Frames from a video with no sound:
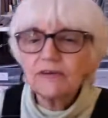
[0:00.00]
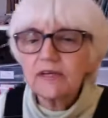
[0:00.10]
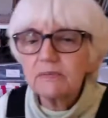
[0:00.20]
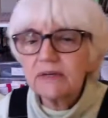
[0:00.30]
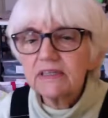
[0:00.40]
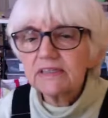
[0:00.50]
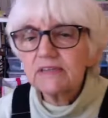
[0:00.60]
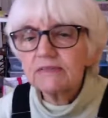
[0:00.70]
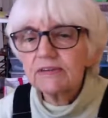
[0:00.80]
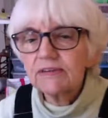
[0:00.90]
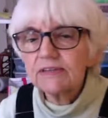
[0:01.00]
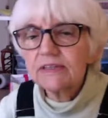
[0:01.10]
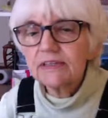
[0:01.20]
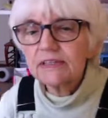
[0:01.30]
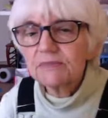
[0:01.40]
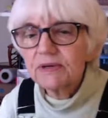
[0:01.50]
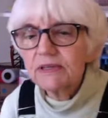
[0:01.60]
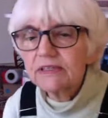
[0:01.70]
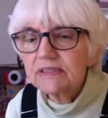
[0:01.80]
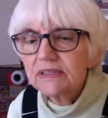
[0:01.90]
if anybody's ever heard of these
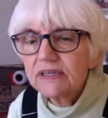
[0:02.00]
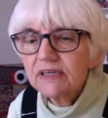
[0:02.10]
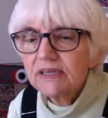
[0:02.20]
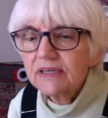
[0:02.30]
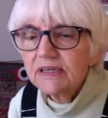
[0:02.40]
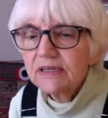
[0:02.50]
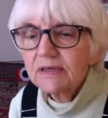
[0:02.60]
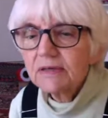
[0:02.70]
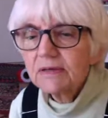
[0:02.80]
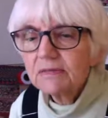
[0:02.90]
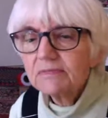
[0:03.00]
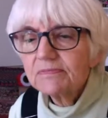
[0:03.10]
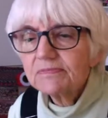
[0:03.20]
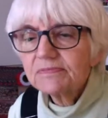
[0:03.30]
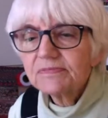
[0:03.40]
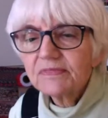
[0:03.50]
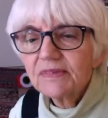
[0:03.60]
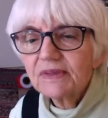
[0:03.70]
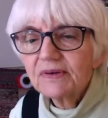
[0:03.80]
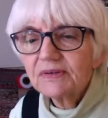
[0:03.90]
brands.
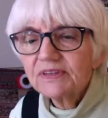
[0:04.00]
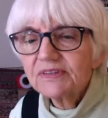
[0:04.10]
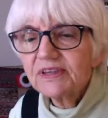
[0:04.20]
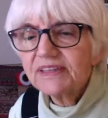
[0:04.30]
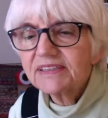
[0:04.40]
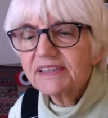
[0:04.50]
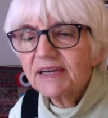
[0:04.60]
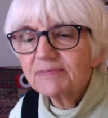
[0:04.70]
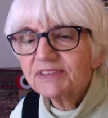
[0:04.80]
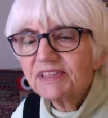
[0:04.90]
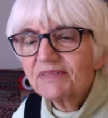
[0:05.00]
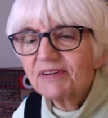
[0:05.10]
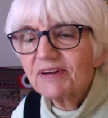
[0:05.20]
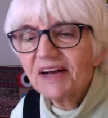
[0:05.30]
Would you like to come shovel?